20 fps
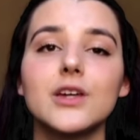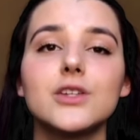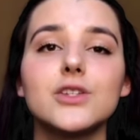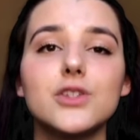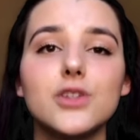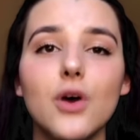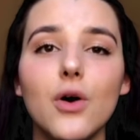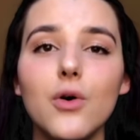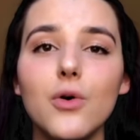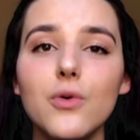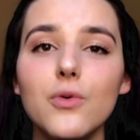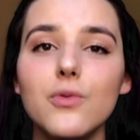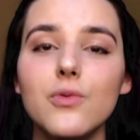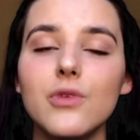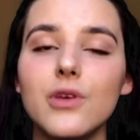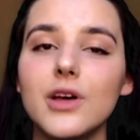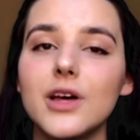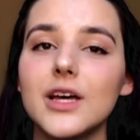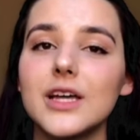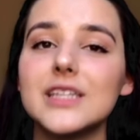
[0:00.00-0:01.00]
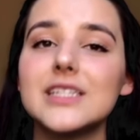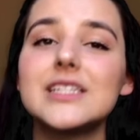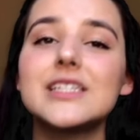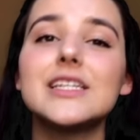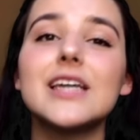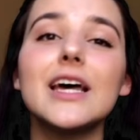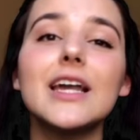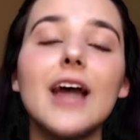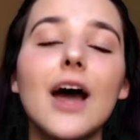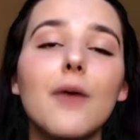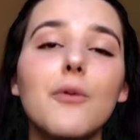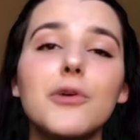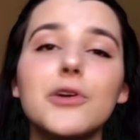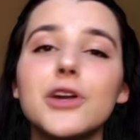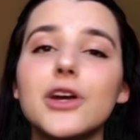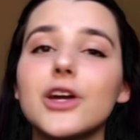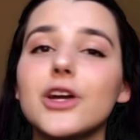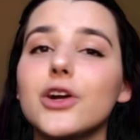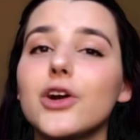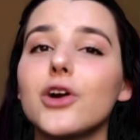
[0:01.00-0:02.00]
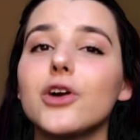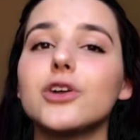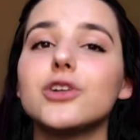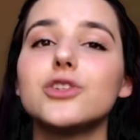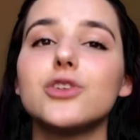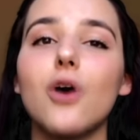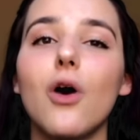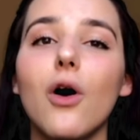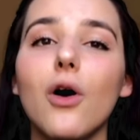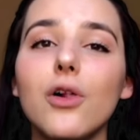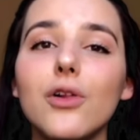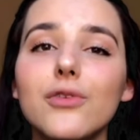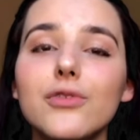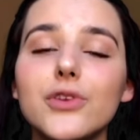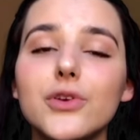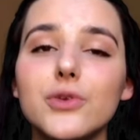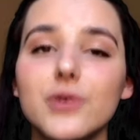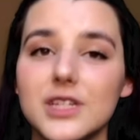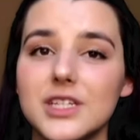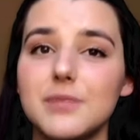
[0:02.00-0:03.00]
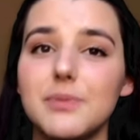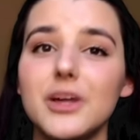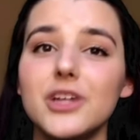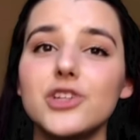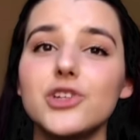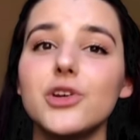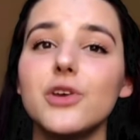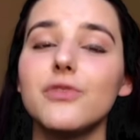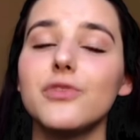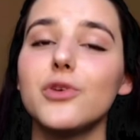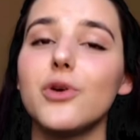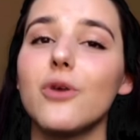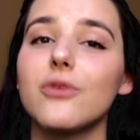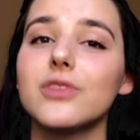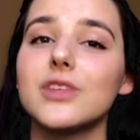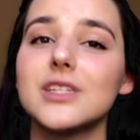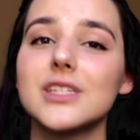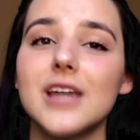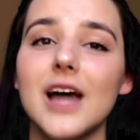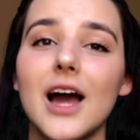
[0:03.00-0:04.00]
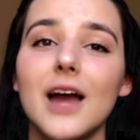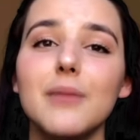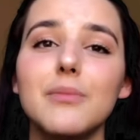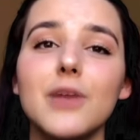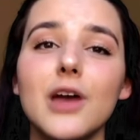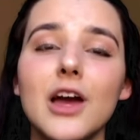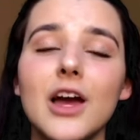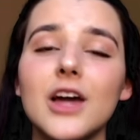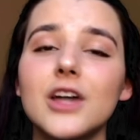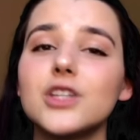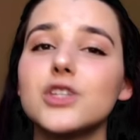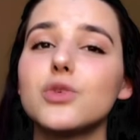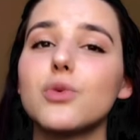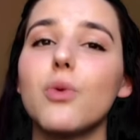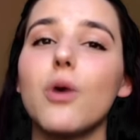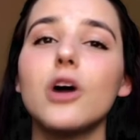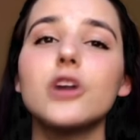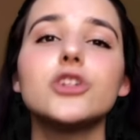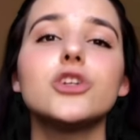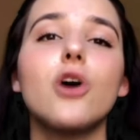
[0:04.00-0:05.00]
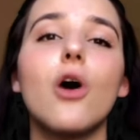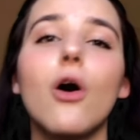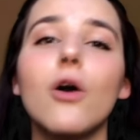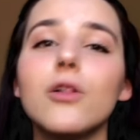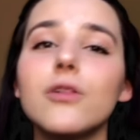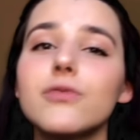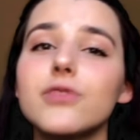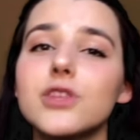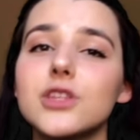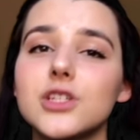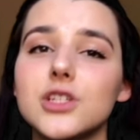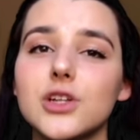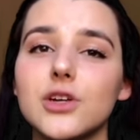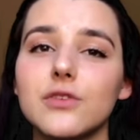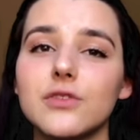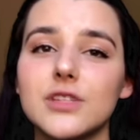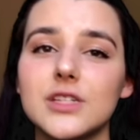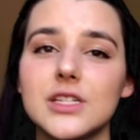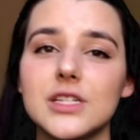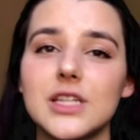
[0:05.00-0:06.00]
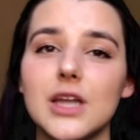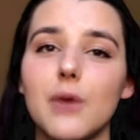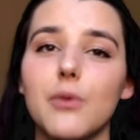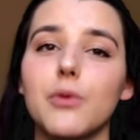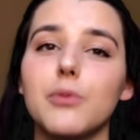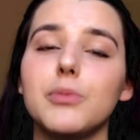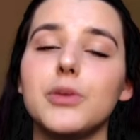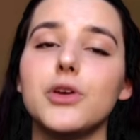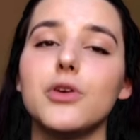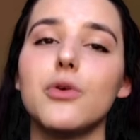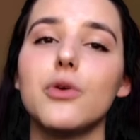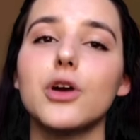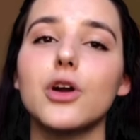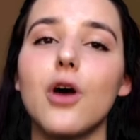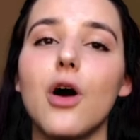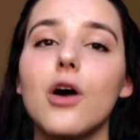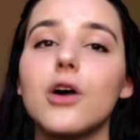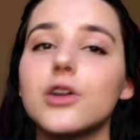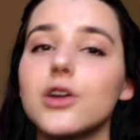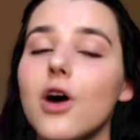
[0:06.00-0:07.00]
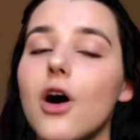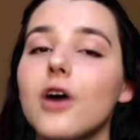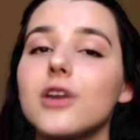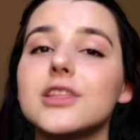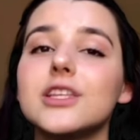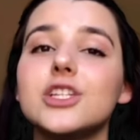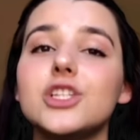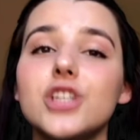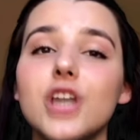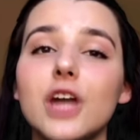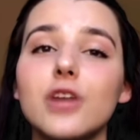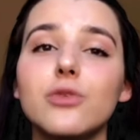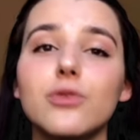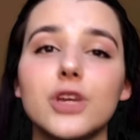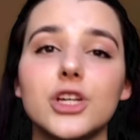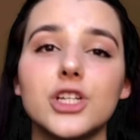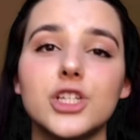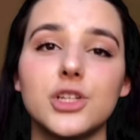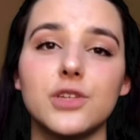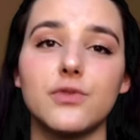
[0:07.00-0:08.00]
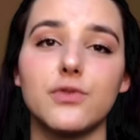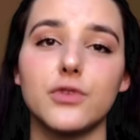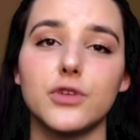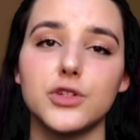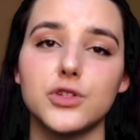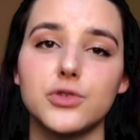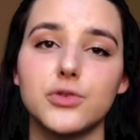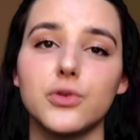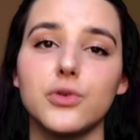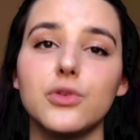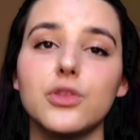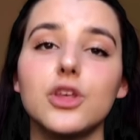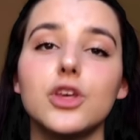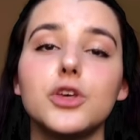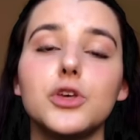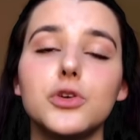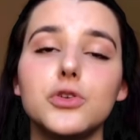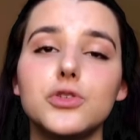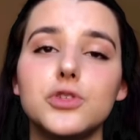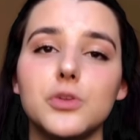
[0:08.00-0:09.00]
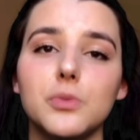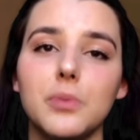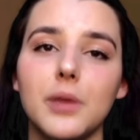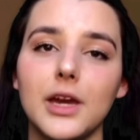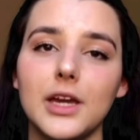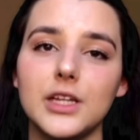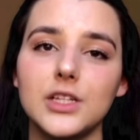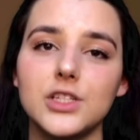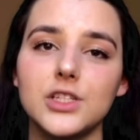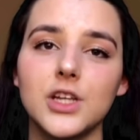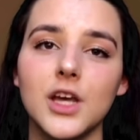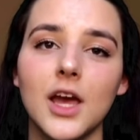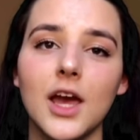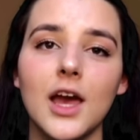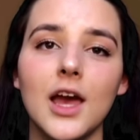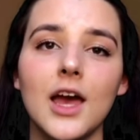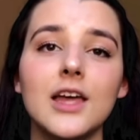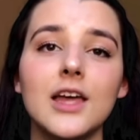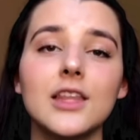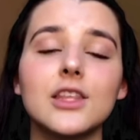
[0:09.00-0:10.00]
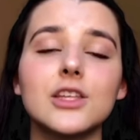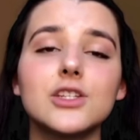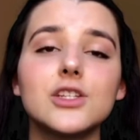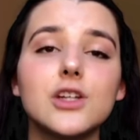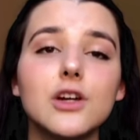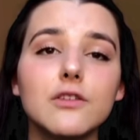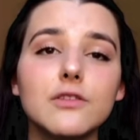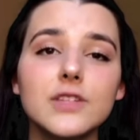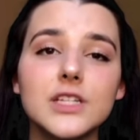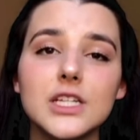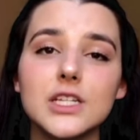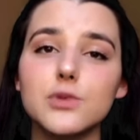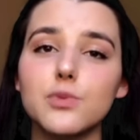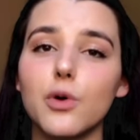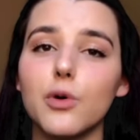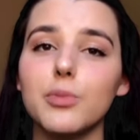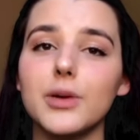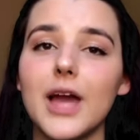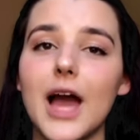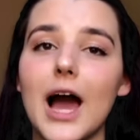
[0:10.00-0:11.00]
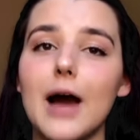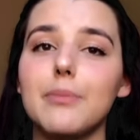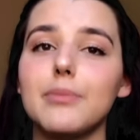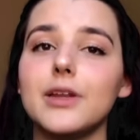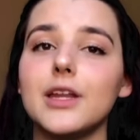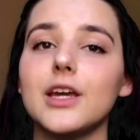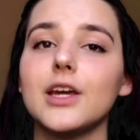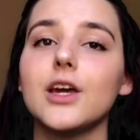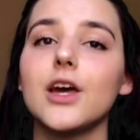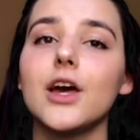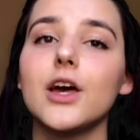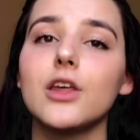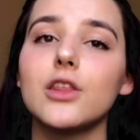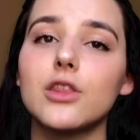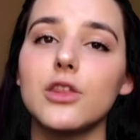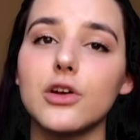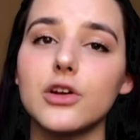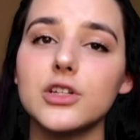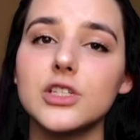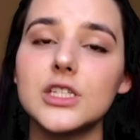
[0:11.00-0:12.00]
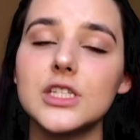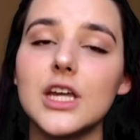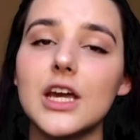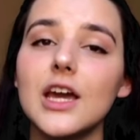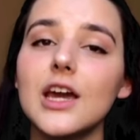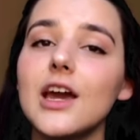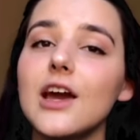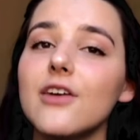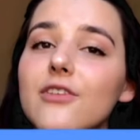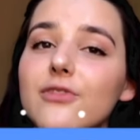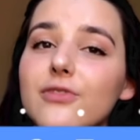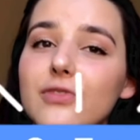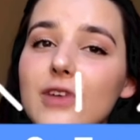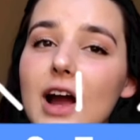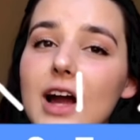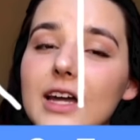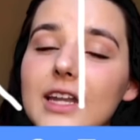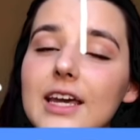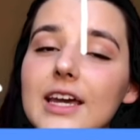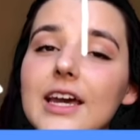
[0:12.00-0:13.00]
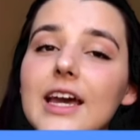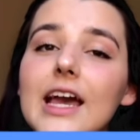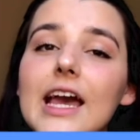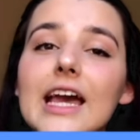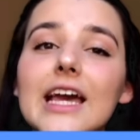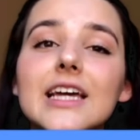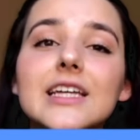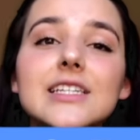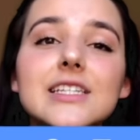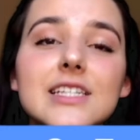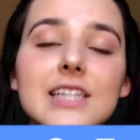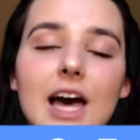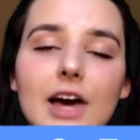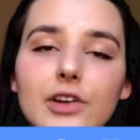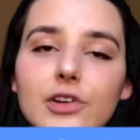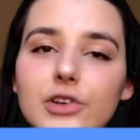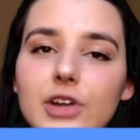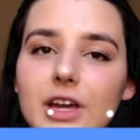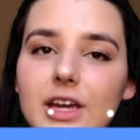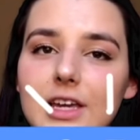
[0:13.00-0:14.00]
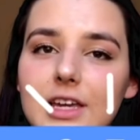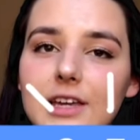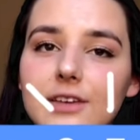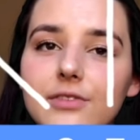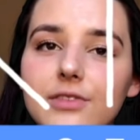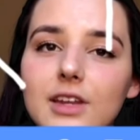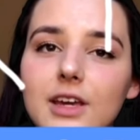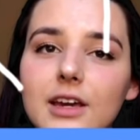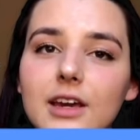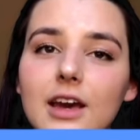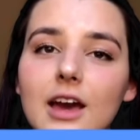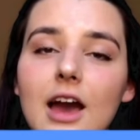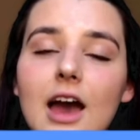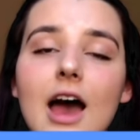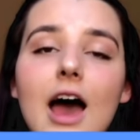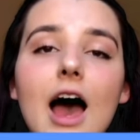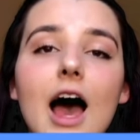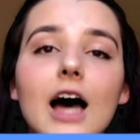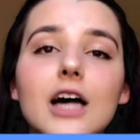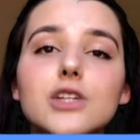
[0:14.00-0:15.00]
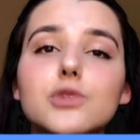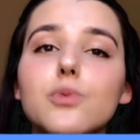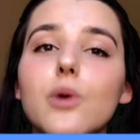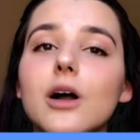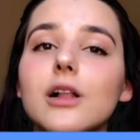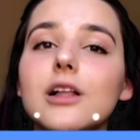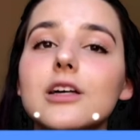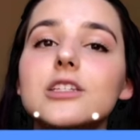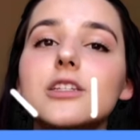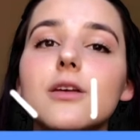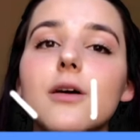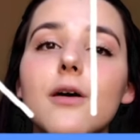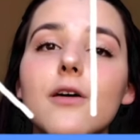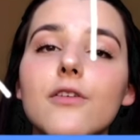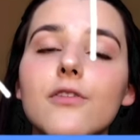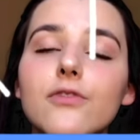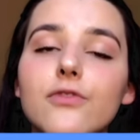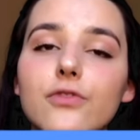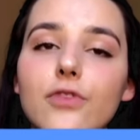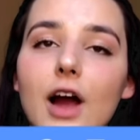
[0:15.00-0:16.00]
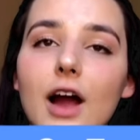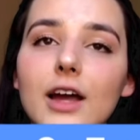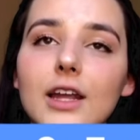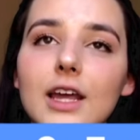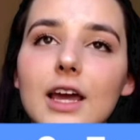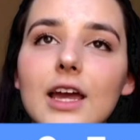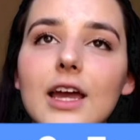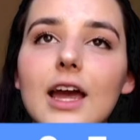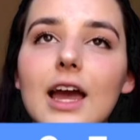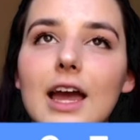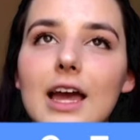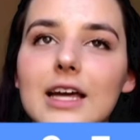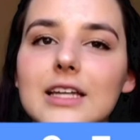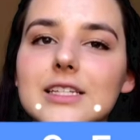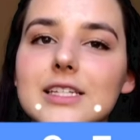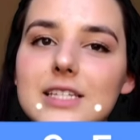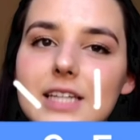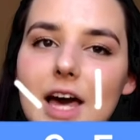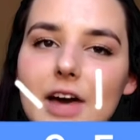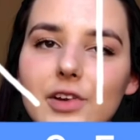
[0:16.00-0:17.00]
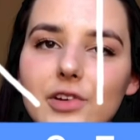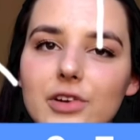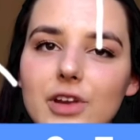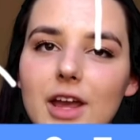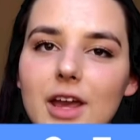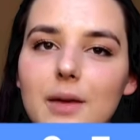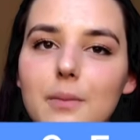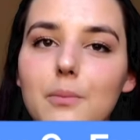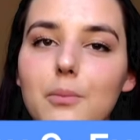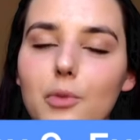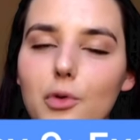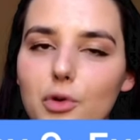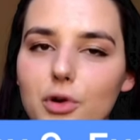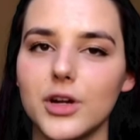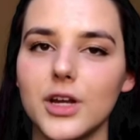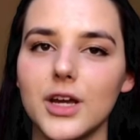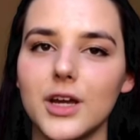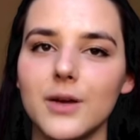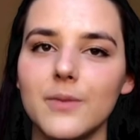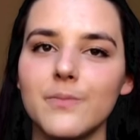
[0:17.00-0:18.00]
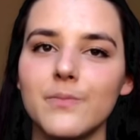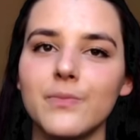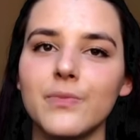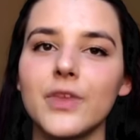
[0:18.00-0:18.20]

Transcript: So instead, I want to encourage all of you, especially if you have the time, to watch all of the services that will be going on the Generation for Truth YouTube page. The services will be happening Thursday, Friday, and Saturday evening, as well as Friday and Saturday morning.